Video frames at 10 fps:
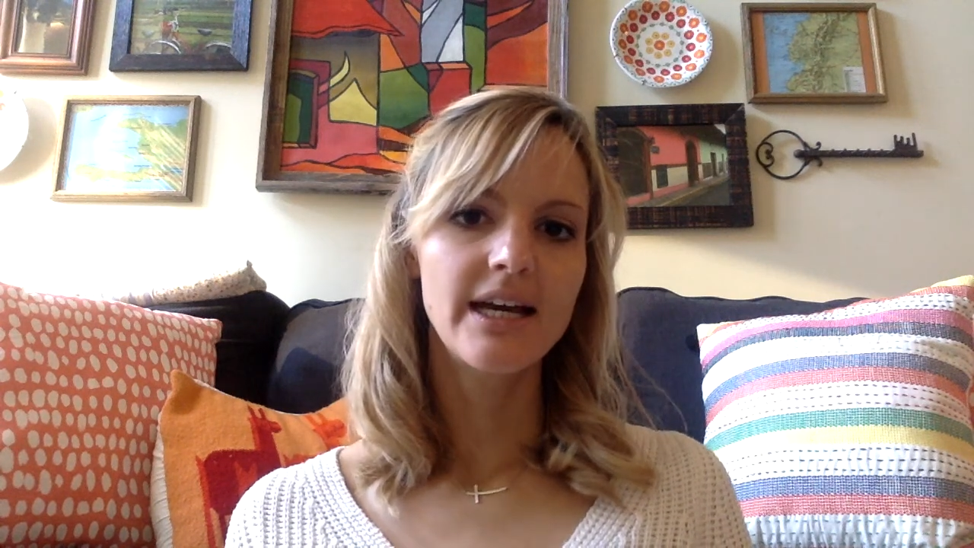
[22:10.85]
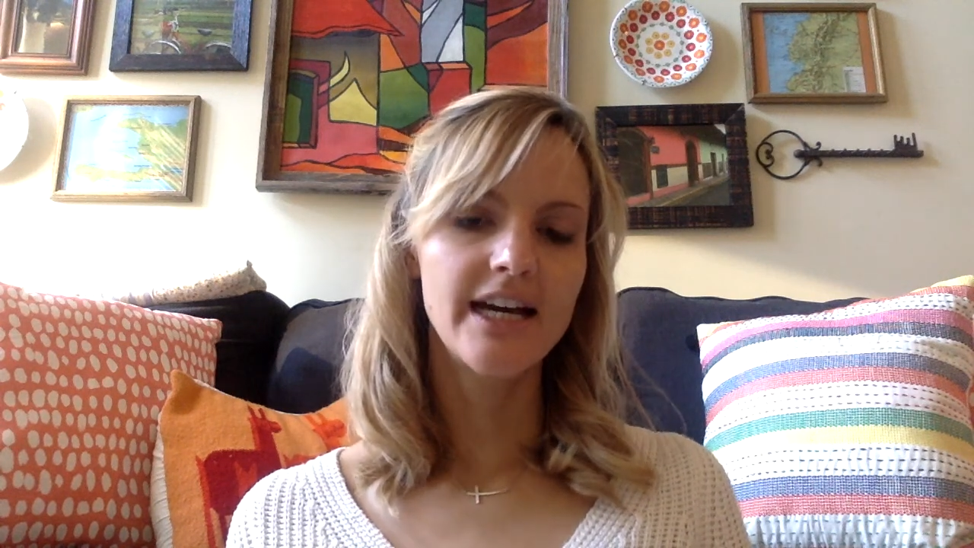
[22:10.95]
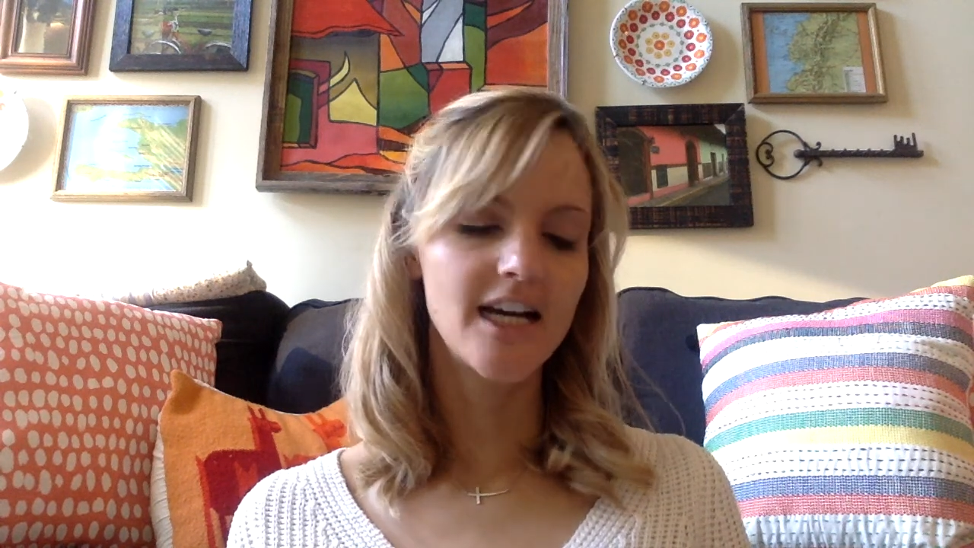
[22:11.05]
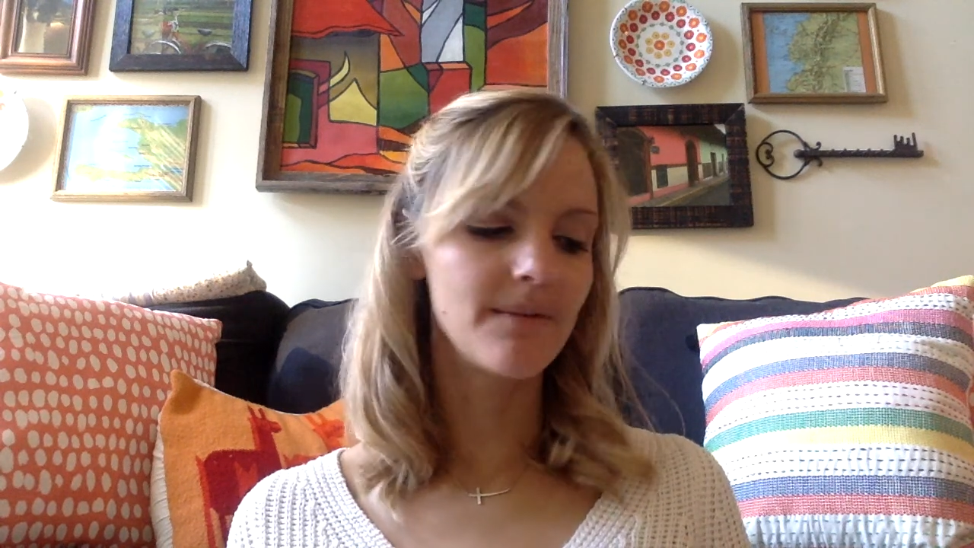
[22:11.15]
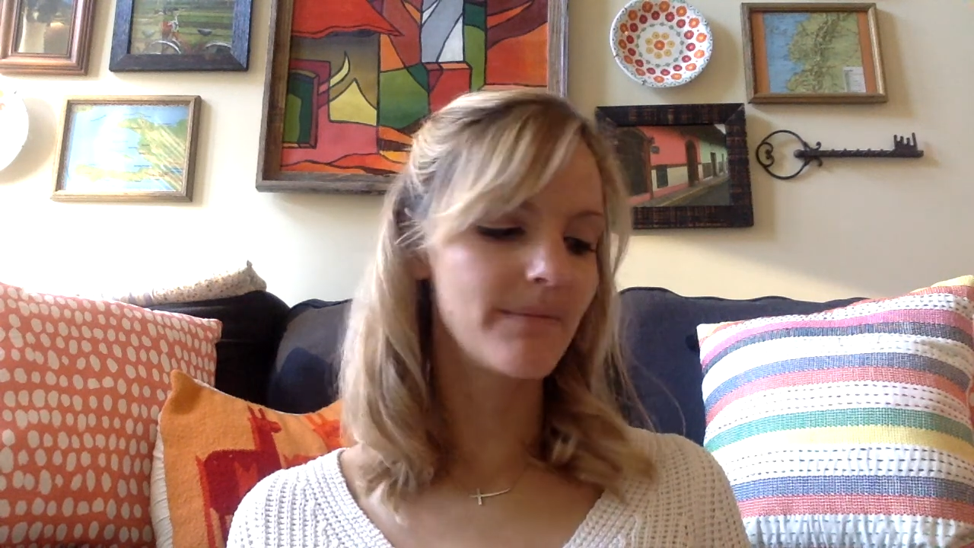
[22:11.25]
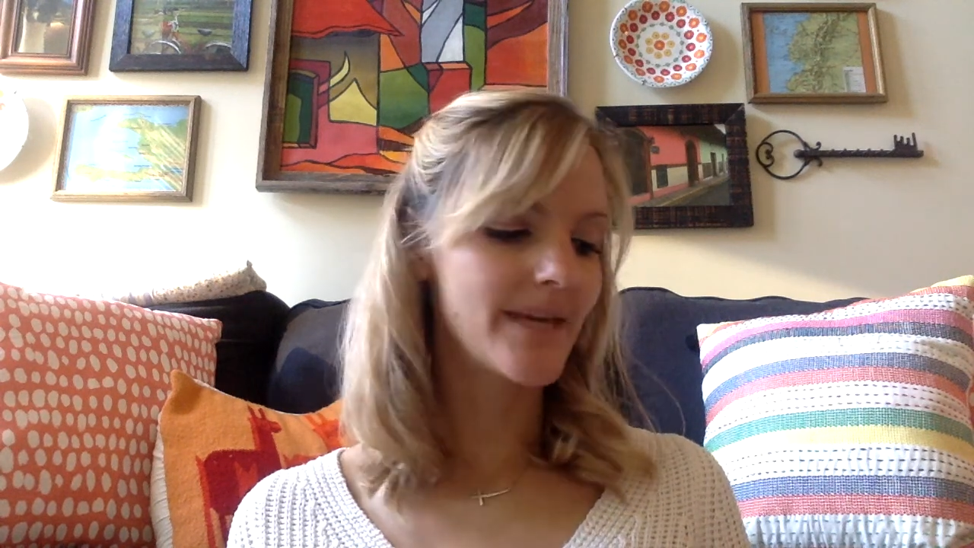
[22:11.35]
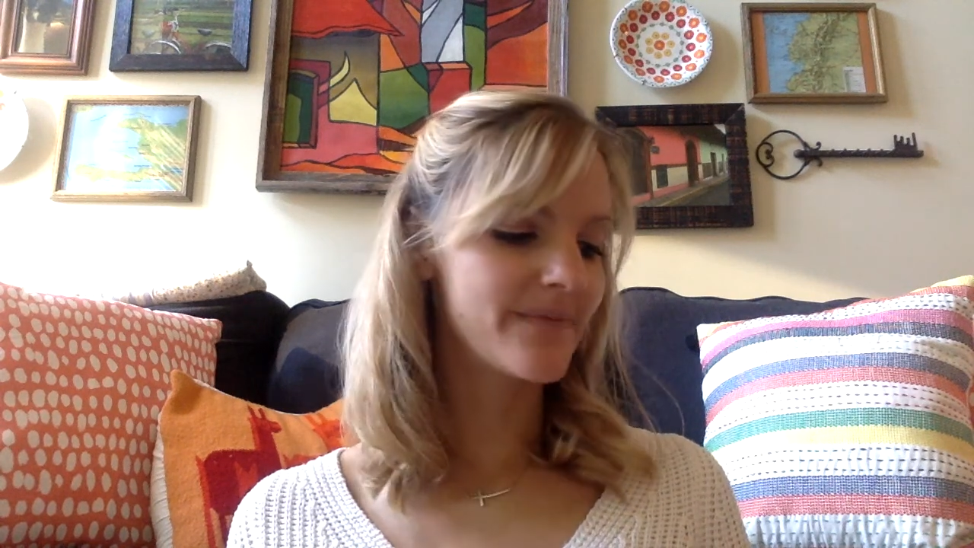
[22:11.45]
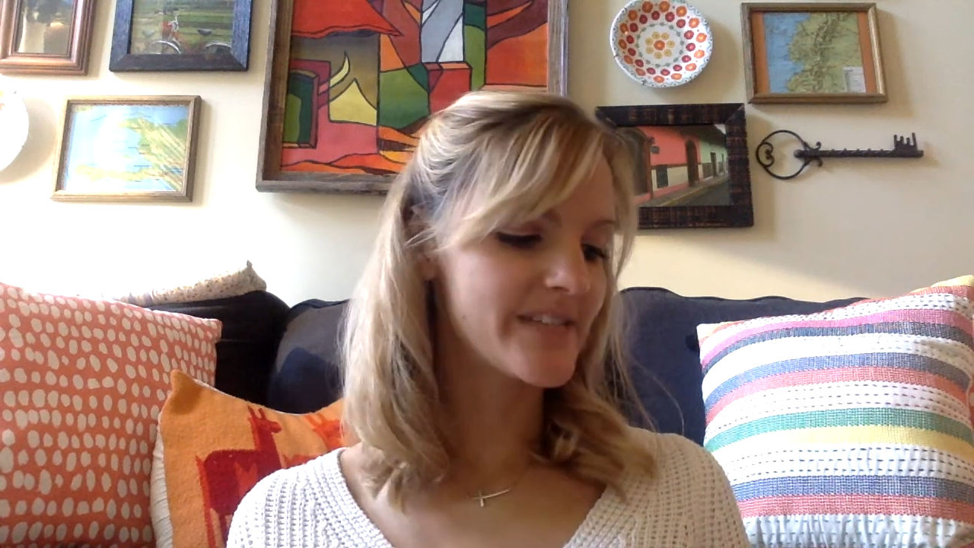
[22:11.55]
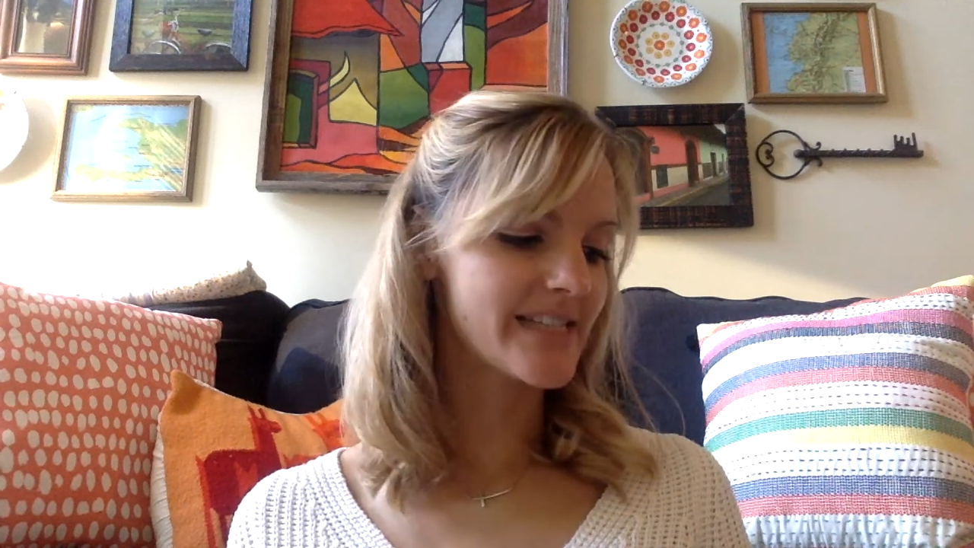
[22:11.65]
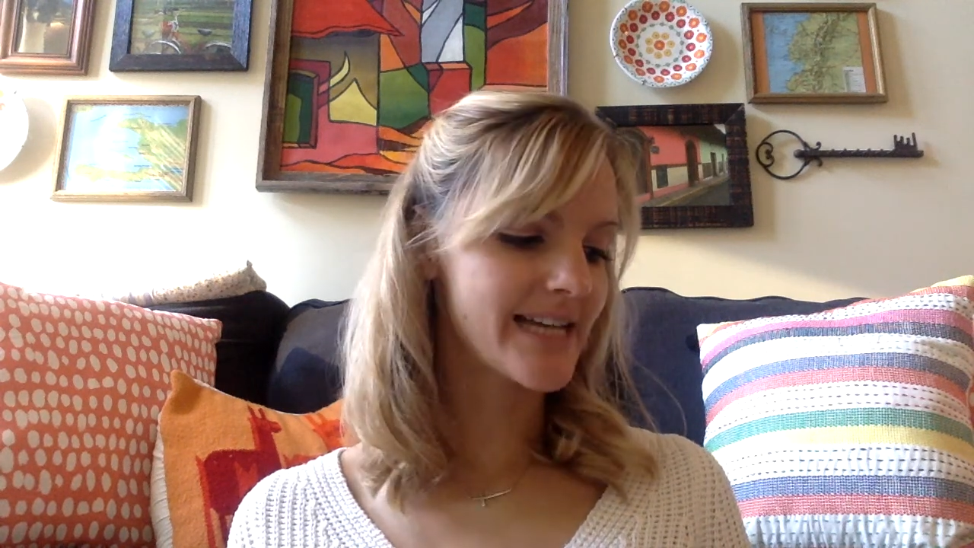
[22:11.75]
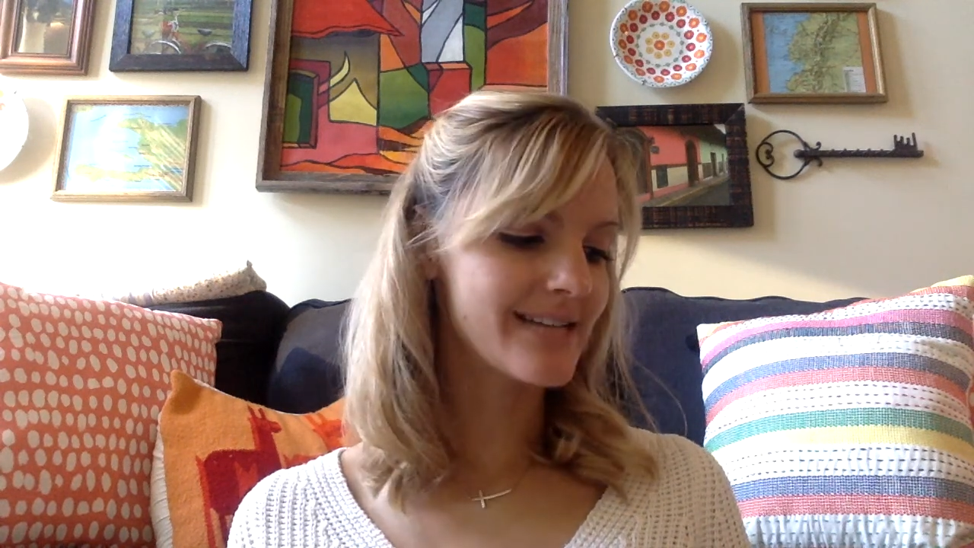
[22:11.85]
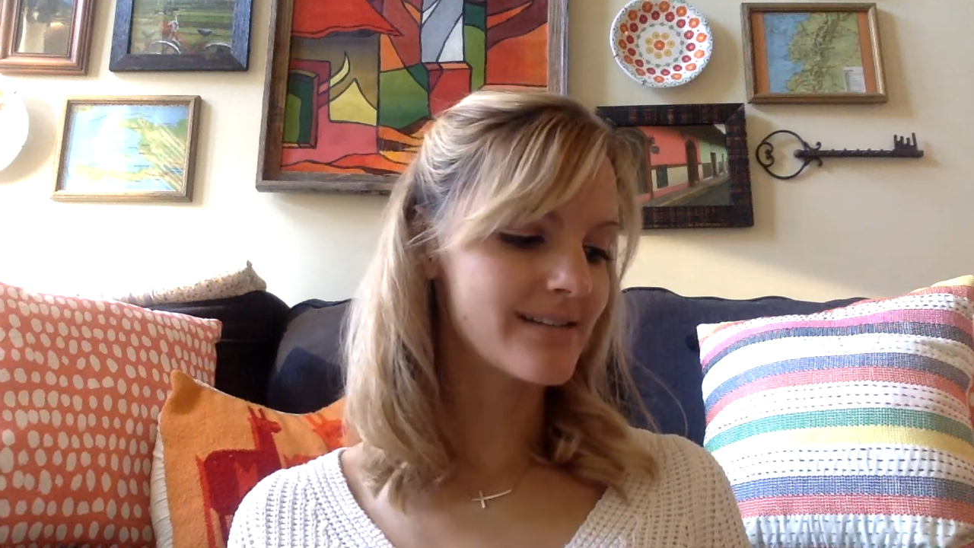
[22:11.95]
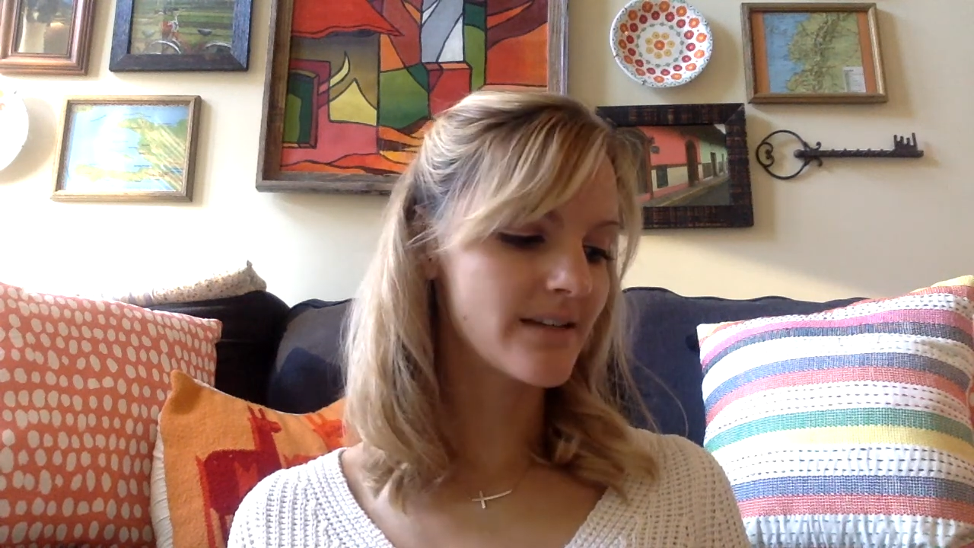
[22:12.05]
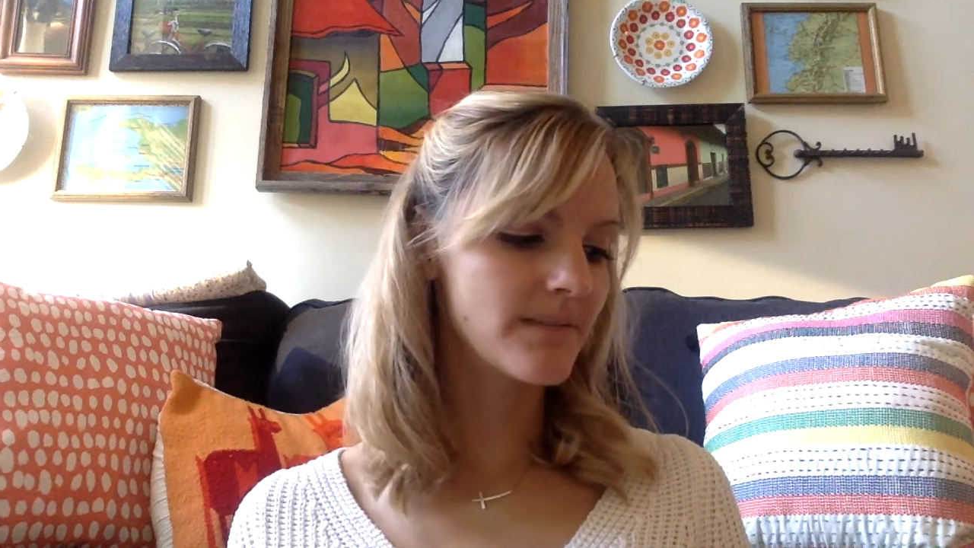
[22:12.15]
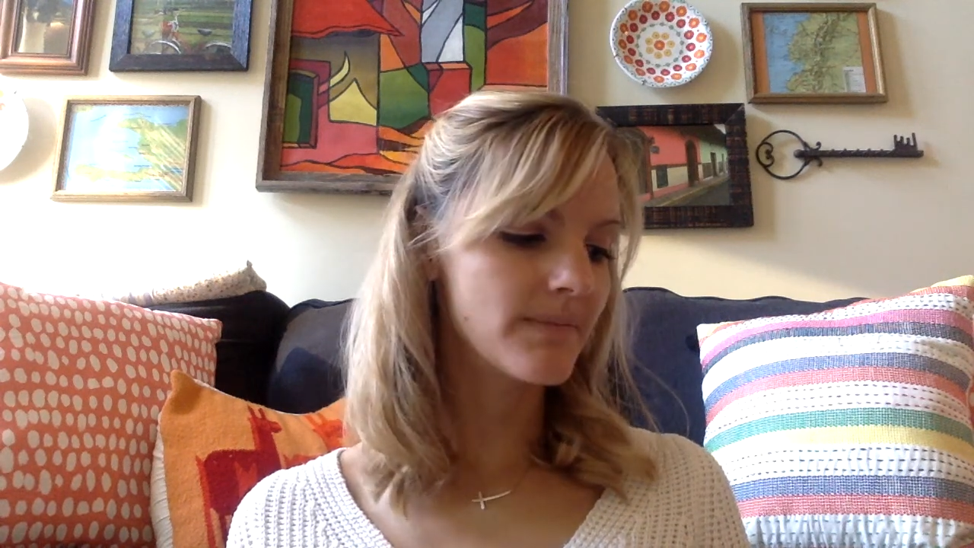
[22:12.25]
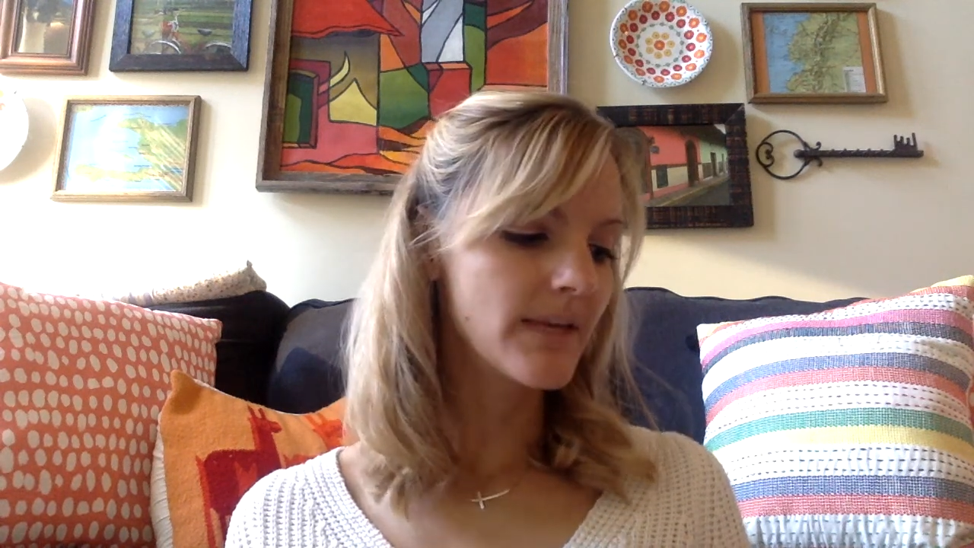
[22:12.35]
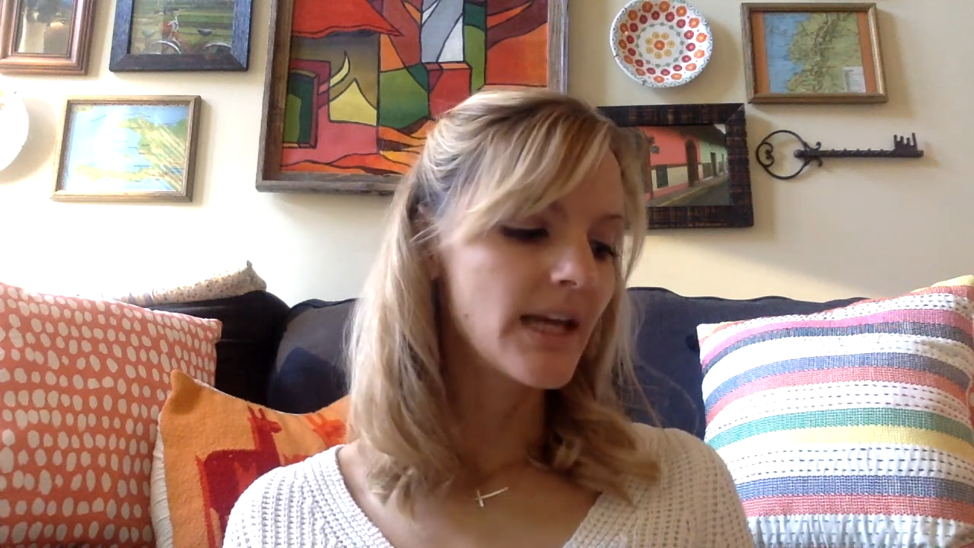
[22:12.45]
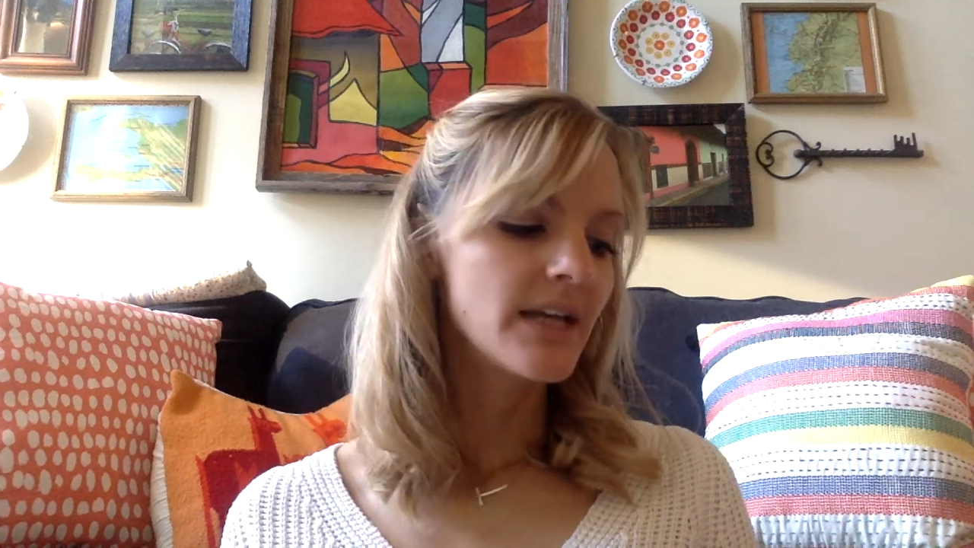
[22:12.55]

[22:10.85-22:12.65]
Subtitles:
emphasize them.